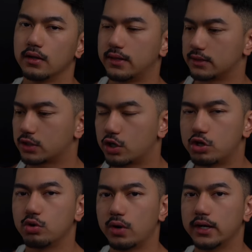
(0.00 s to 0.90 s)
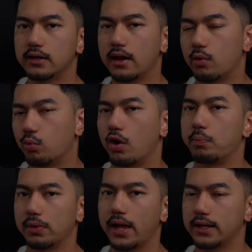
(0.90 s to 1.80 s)
that's curated and well
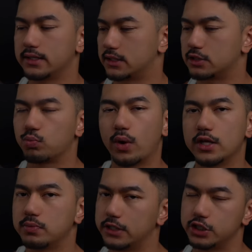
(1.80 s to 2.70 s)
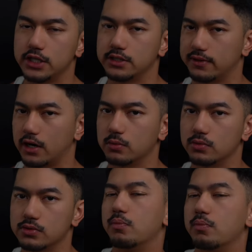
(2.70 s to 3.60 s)
planned because there's way too many changing
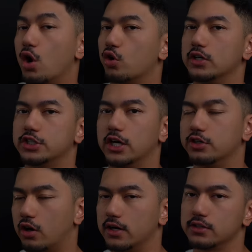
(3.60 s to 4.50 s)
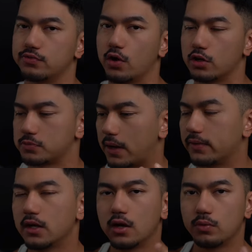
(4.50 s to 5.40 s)
variables. I'm not going to share Darnell's photos,
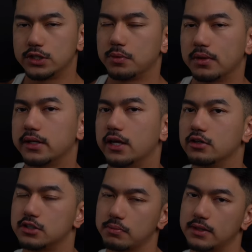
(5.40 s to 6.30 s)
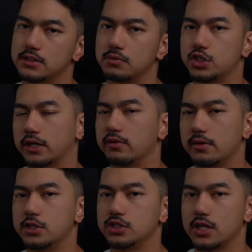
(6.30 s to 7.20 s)
but we typically get you to submit some check-in
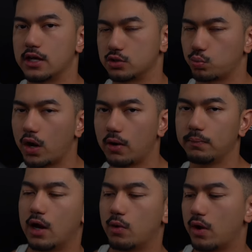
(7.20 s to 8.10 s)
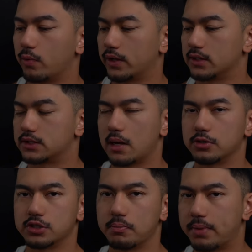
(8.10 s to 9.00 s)
images as well. That way we can
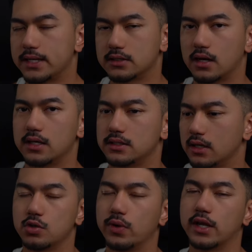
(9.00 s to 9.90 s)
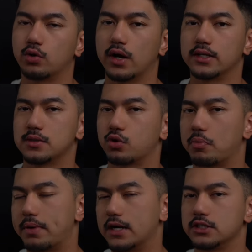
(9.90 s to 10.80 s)
establish some baselines so we can create some
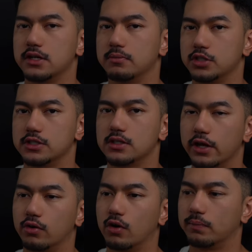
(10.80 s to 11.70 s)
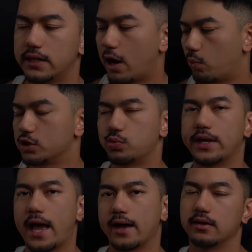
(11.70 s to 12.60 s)
comparison images later on. Now, once
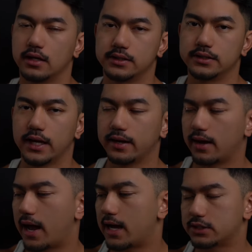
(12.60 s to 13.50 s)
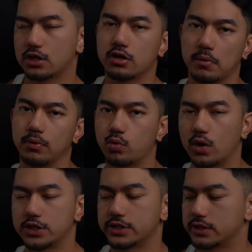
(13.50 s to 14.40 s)
we analyze the data, ask a couple
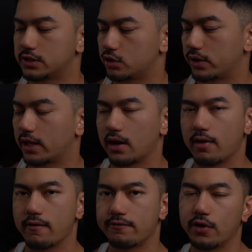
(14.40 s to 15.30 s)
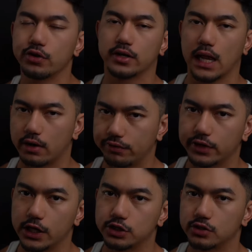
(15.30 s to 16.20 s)
questions to get further
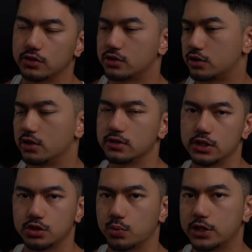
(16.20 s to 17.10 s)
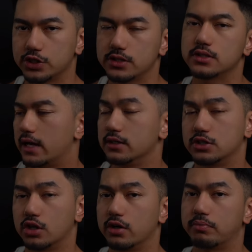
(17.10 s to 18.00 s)
clarification on certain situations and
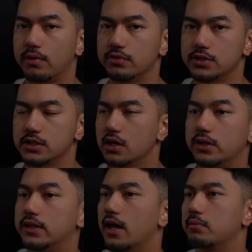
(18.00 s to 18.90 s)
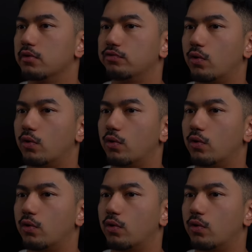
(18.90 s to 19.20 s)
certain preferences, we then move